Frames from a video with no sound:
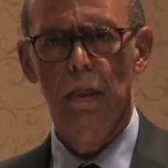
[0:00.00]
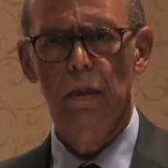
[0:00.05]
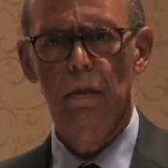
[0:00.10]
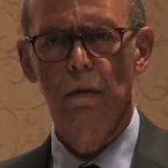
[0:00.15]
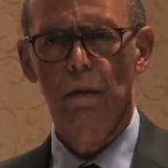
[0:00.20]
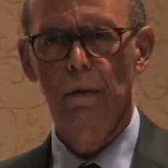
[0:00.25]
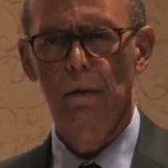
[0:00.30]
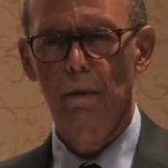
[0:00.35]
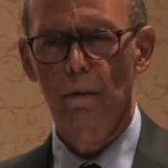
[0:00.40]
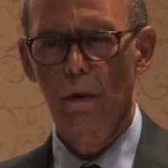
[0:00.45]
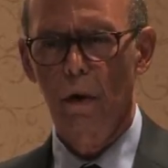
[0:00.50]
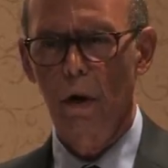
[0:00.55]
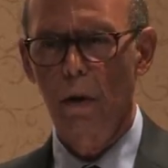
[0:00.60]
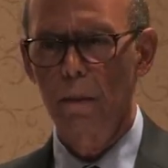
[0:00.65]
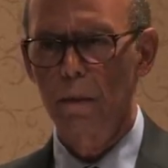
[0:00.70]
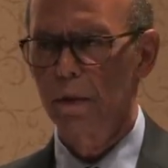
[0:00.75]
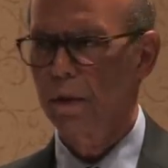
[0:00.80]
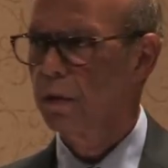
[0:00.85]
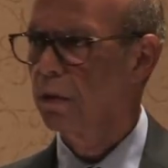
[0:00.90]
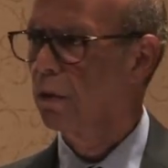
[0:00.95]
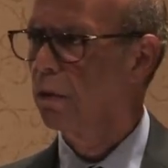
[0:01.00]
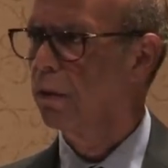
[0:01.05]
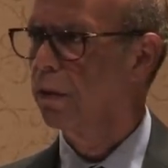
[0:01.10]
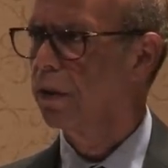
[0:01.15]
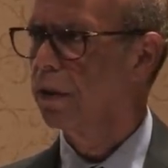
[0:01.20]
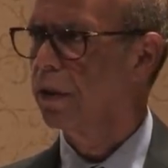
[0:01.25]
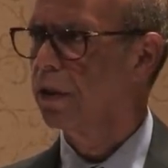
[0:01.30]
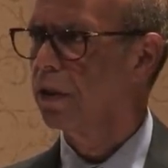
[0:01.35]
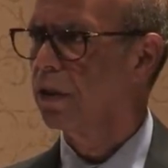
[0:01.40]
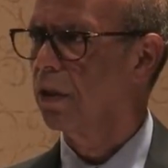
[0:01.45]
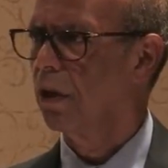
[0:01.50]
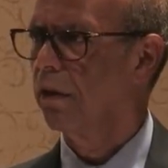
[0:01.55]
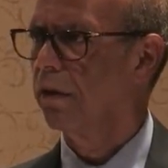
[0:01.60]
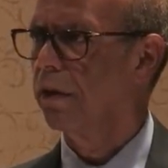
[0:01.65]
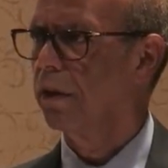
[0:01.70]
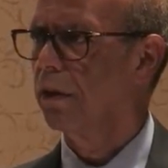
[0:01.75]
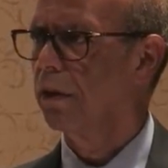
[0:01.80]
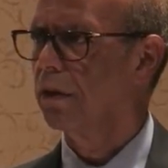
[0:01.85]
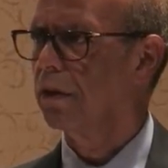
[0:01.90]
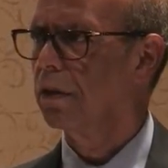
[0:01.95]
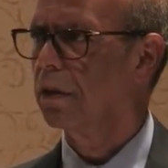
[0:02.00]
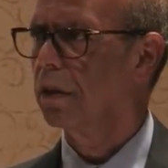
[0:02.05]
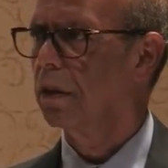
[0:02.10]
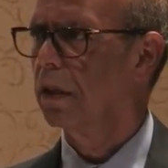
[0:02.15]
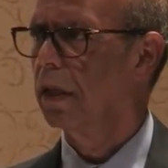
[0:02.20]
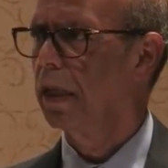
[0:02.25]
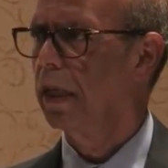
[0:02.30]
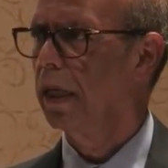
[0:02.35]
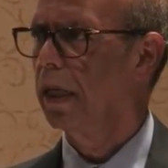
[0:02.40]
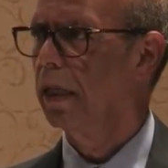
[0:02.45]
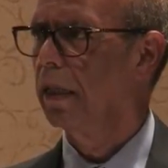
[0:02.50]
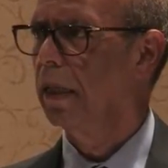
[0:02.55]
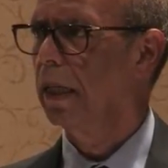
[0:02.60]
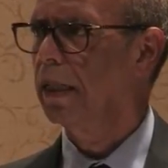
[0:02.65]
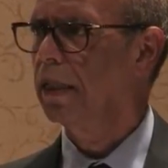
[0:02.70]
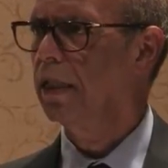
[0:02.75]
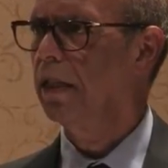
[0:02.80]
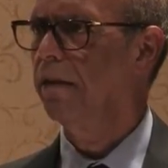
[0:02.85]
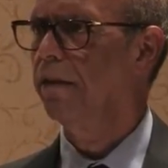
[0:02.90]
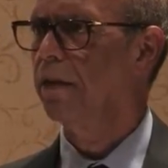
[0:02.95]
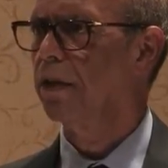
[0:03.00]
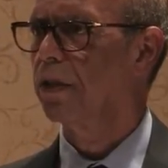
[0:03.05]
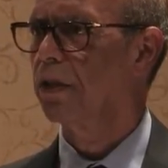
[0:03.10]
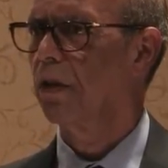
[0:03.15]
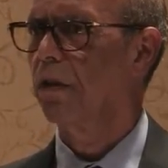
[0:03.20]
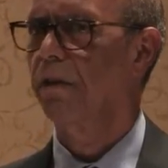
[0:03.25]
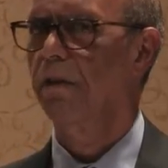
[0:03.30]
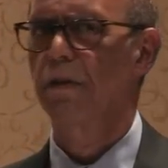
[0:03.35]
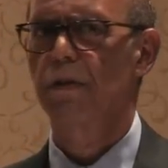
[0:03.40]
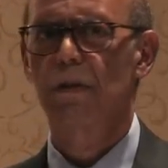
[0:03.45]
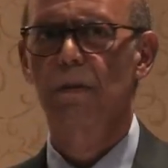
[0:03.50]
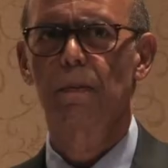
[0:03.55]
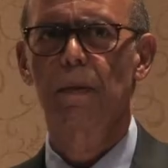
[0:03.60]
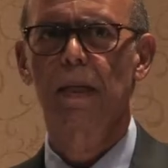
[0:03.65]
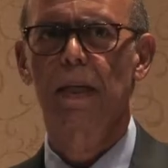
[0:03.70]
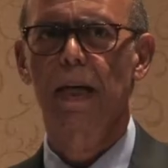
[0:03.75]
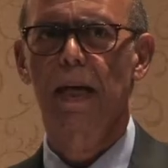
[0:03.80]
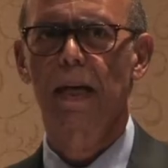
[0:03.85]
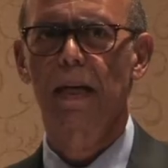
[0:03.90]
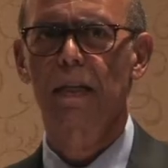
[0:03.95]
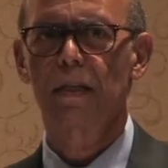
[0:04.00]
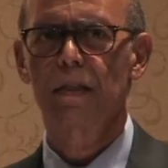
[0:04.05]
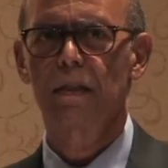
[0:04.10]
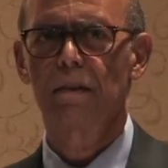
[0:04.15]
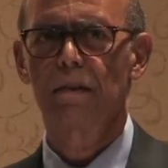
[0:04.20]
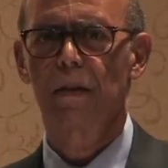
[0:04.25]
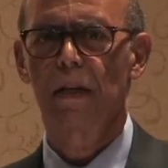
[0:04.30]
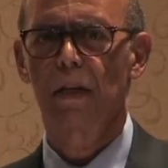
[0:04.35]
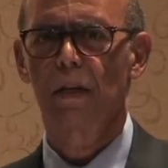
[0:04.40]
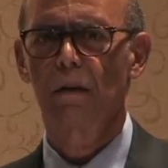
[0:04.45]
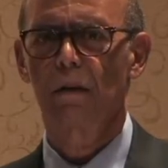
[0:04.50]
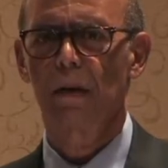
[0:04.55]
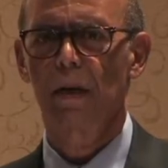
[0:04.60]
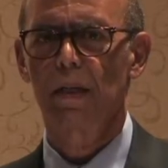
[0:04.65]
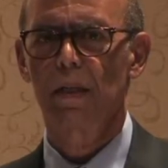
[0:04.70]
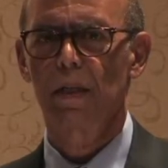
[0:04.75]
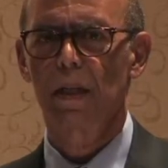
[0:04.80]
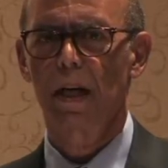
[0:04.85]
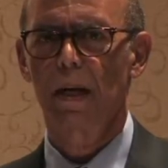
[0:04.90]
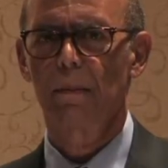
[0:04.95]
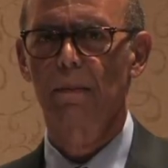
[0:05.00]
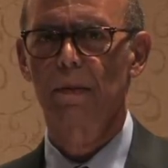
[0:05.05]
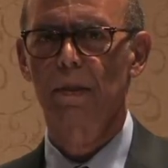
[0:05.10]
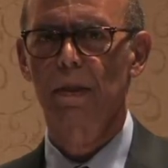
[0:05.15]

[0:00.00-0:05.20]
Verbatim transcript: so we're almost through with the servers. And let's give the servers a big hand because they've done a great job.